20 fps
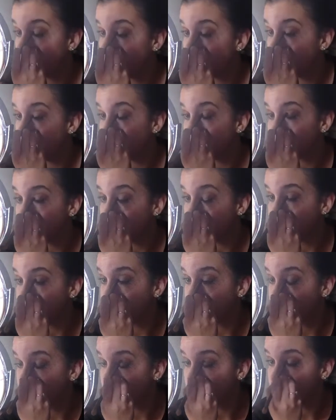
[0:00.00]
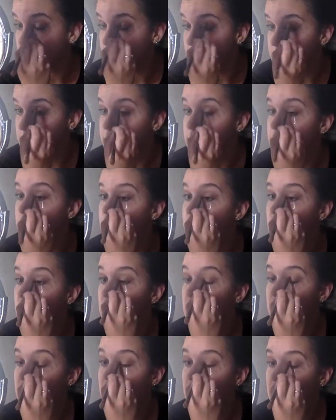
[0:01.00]
Because eyeshadow is
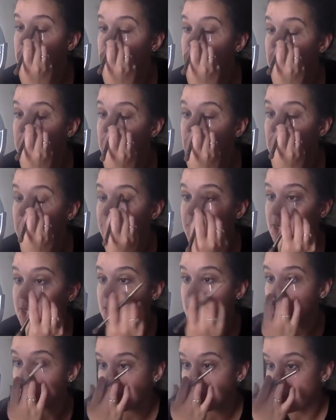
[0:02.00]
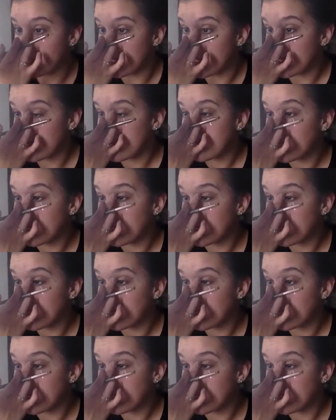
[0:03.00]
a pain in the butt.